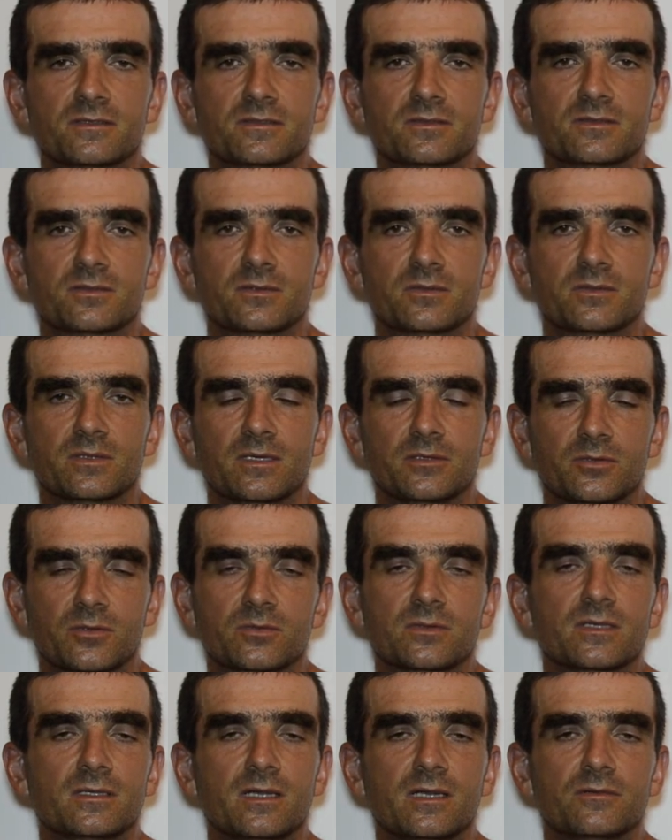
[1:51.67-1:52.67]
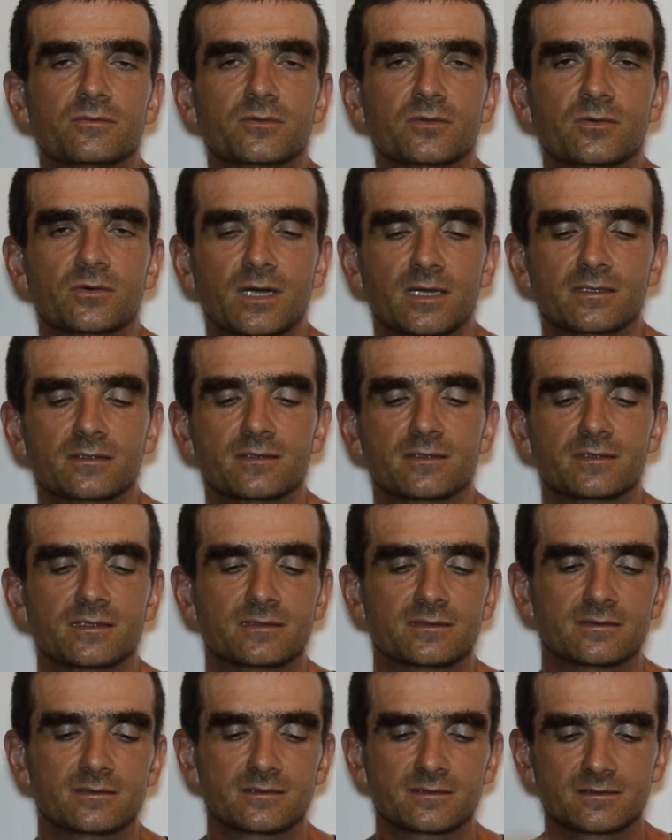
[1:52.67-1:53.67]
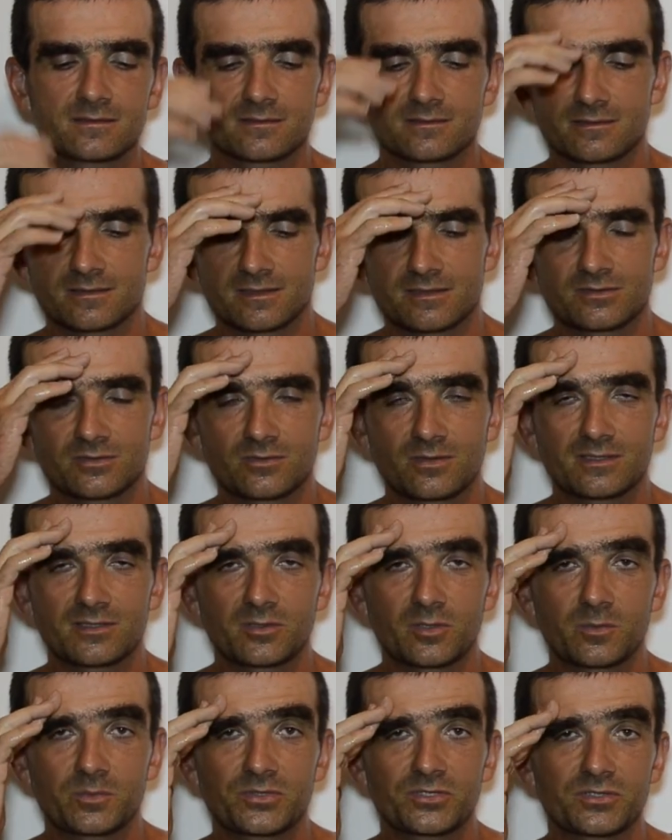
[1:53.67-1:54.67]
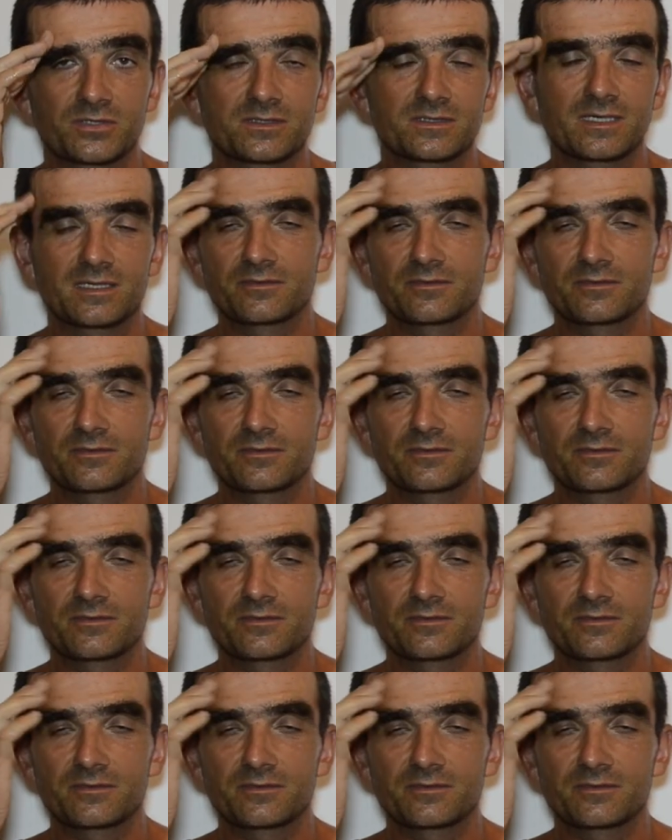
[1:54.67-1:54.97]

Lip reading: So I know that I have to run, and there is no other option.